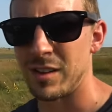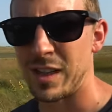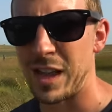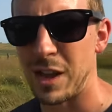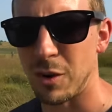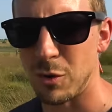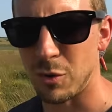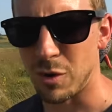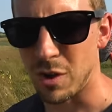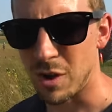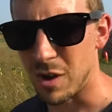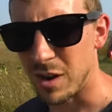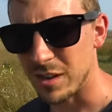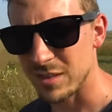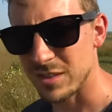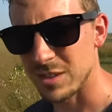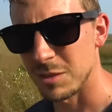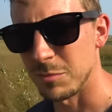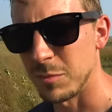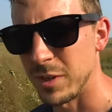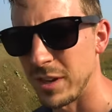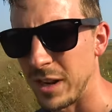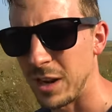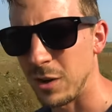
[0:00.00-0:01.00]

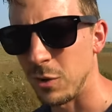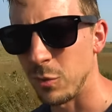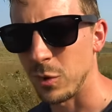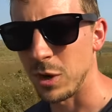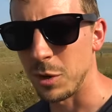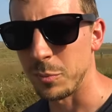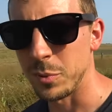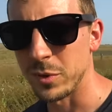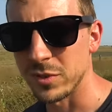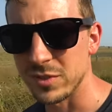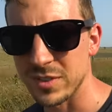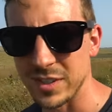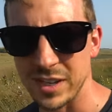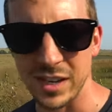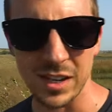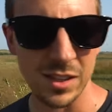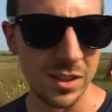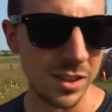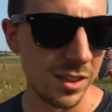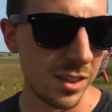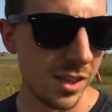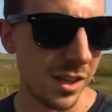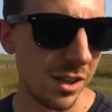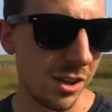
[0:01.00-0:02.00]
awesome and how well put
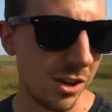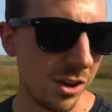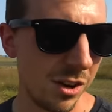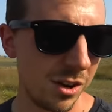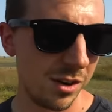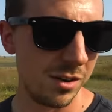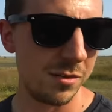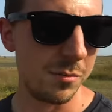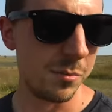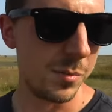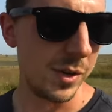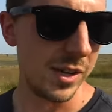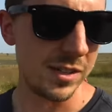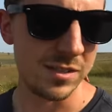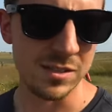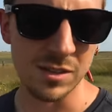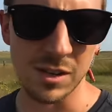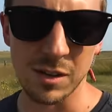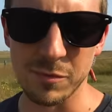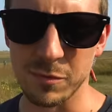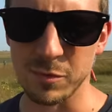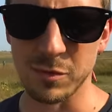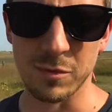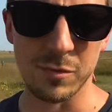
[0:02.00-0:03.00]
together they are based
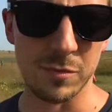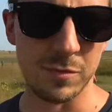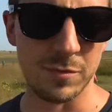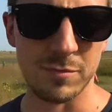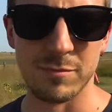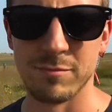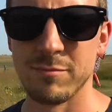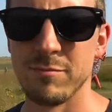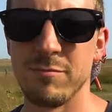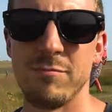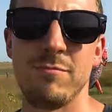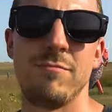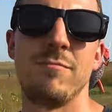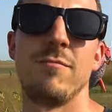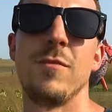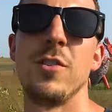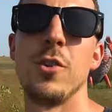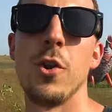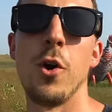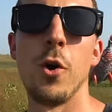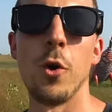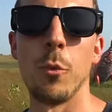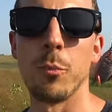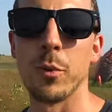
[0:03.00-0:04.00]
off of
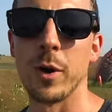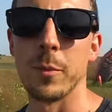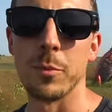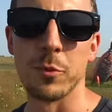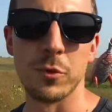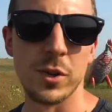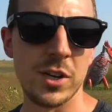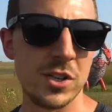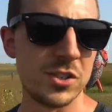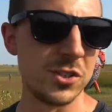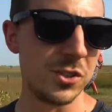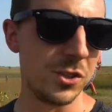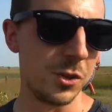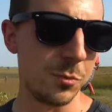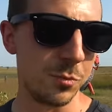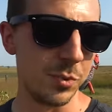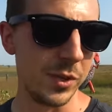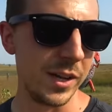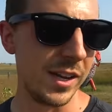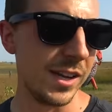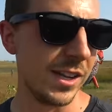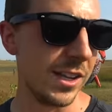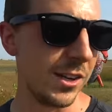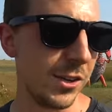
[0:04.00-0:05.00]
no preparation or
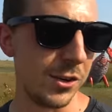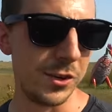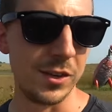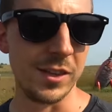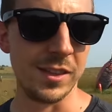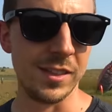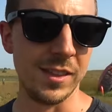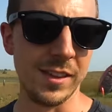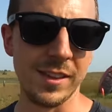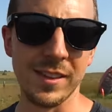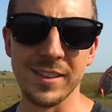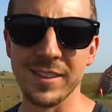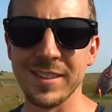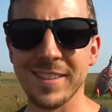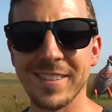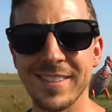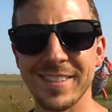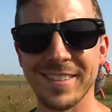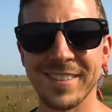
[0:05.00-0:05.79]
planning or anything.